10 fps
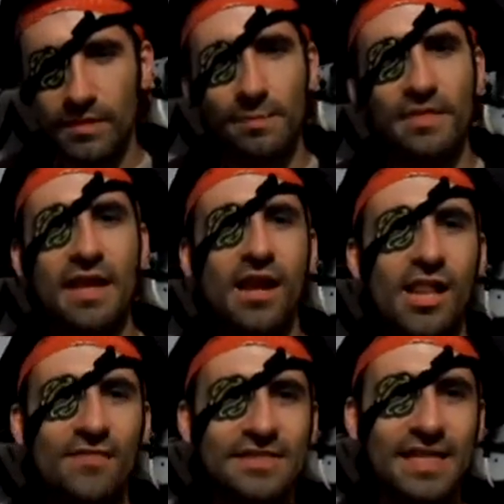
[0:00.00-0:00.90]
But then
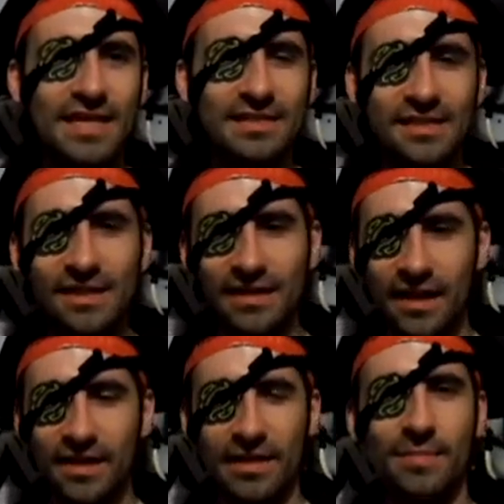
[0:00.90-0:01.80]
all of a sudden,
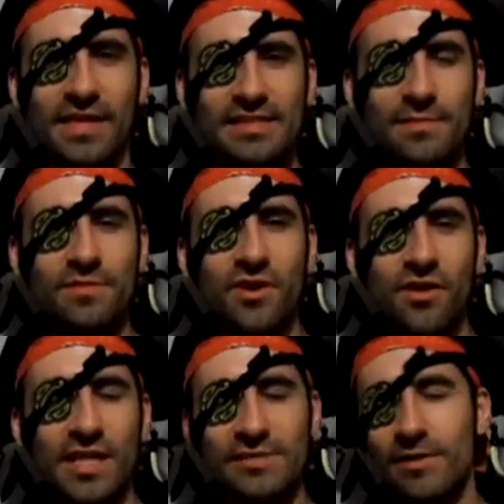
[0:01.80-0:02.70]
there'd be some
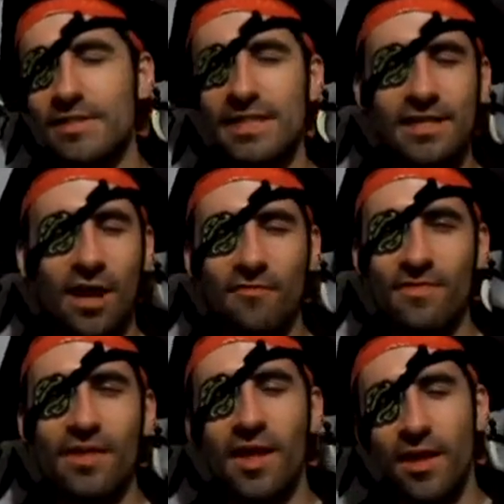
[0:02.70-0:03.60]
noise rustling off
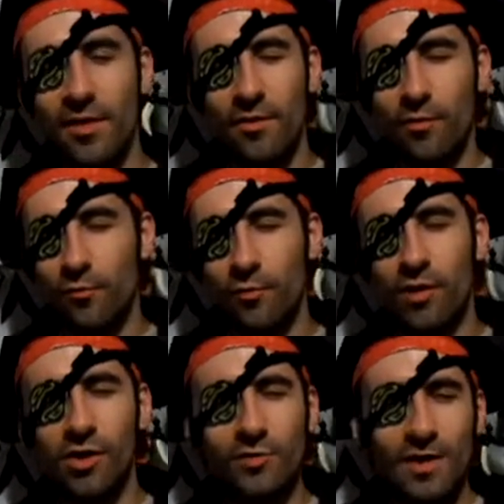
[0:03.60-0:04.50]
in the
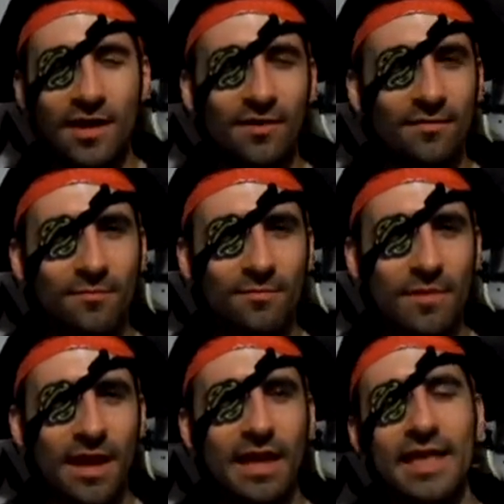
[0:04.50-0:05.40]
world where
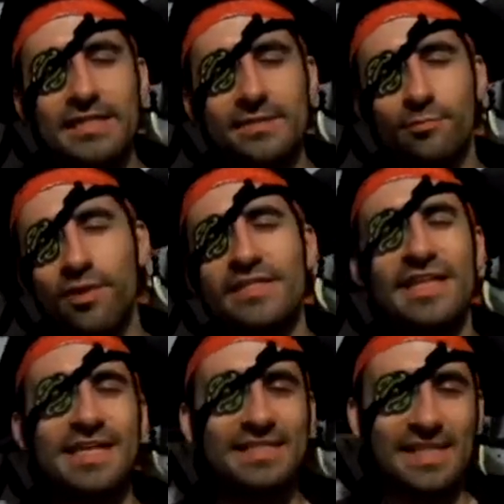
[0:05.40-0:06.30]
LS
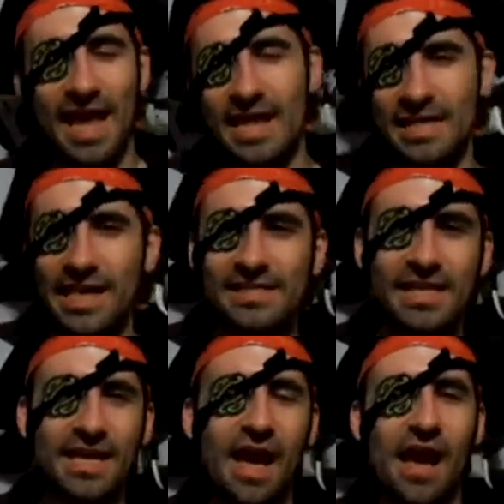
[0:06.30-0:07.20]
Princess and Ice
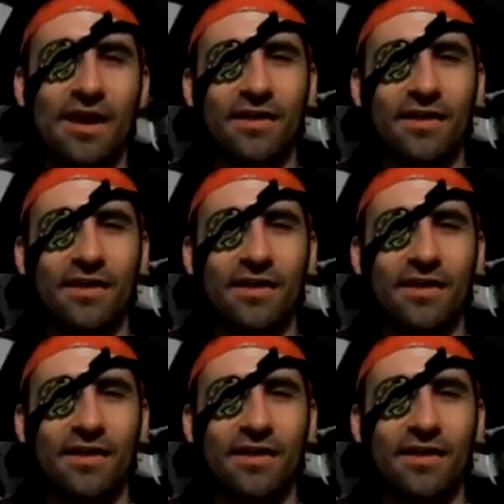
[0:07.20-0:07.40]
King are.